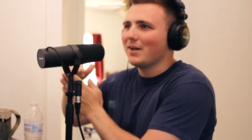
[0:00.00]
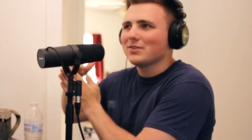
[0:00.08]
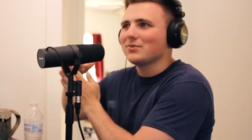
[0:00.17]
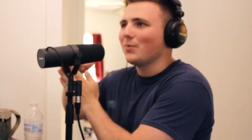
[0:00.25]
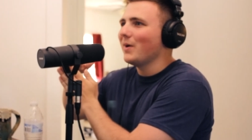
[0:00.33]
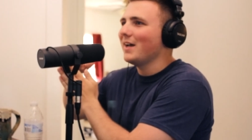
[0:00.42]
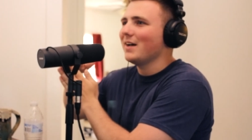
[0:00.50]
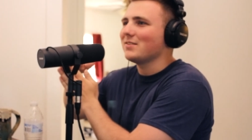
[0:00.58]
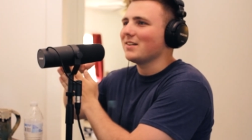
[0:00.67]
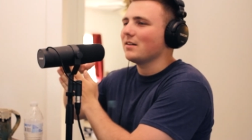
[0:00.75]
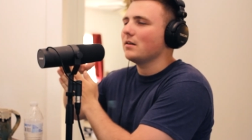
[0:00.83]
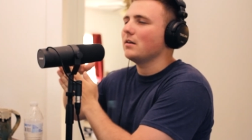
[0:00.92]
I was away, I was
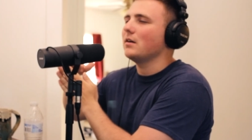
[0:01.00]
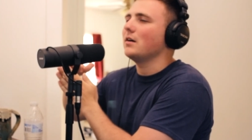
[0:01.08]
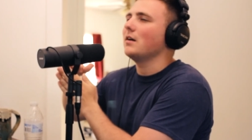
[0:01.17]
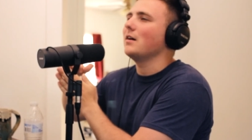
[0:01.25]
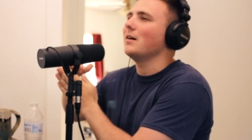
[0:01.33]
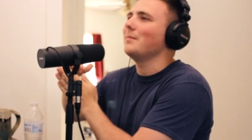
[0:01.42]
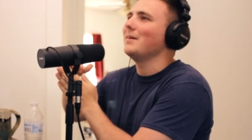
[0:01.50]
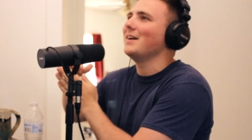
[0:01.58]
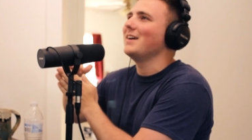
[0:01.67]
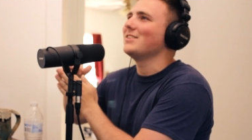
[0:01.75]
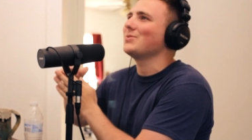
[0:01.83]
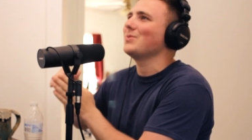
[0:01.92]
like oh man,
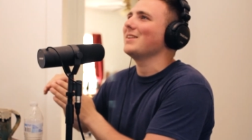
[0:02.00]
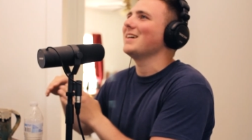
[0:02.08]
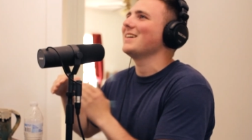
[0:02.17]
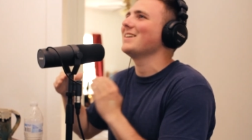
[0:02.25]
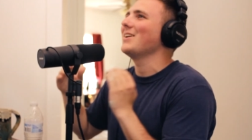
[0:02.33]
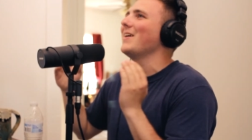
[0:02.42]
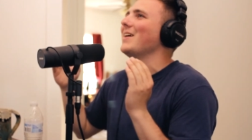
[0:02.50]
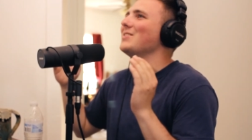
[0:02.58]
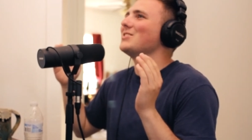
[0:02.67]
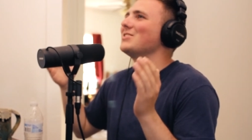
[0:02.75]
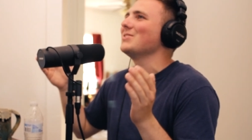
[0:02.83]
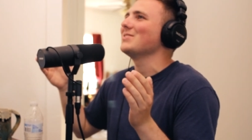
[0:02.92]
I just want to like go out
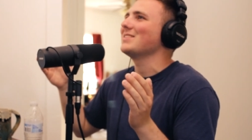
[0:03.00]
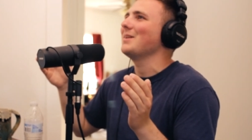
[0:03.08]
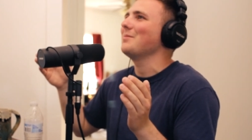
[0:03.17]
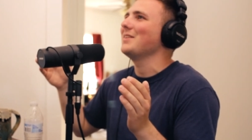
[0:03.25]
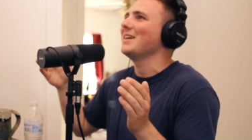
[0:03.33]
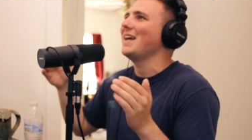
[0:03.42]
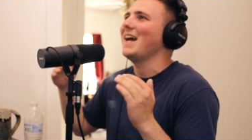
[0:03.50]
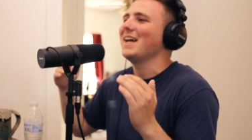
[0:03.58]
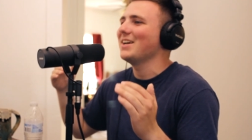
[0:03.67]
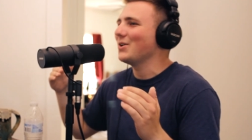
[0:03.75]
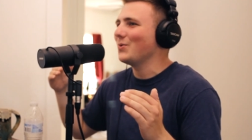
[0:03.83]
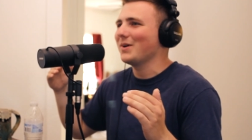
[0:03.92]
and shoot something,
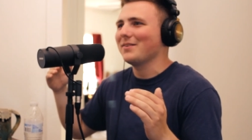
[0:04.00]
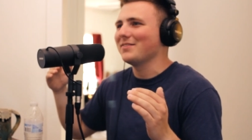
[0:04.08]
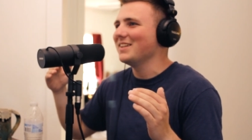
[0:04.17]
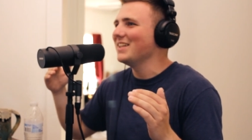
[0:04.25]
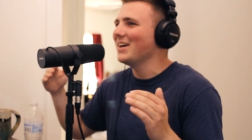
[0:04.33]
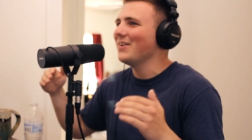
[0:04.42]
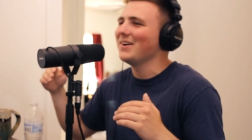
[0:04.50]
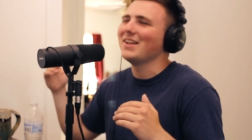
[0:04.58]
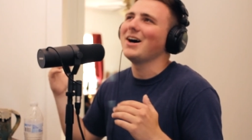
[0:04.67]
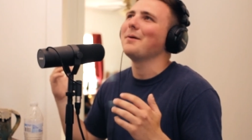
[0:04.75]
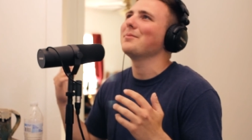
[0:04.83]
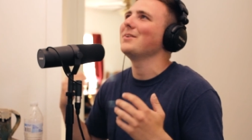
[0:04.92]
add a quick video, and
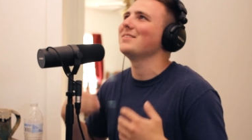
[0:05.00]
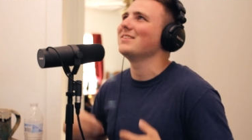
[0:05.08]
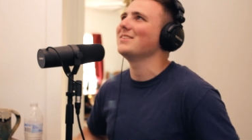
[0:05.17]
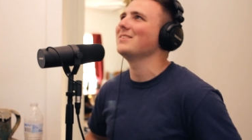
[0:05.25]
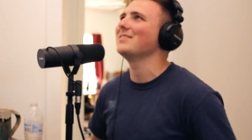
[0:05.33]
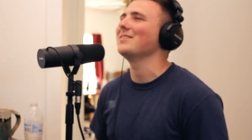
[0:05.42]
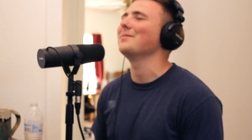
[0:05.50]
upload to YouTube.